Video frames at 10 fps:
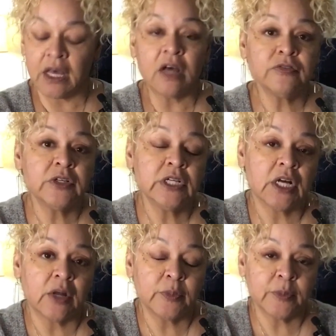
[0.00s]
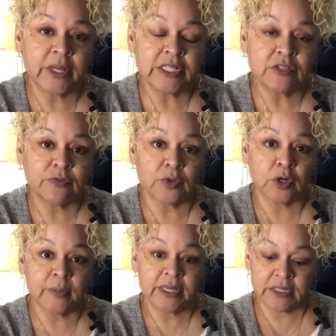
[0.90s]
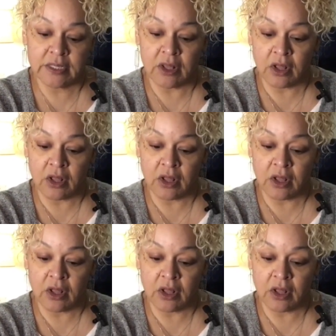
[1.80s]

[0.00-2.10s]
offer in compromise form is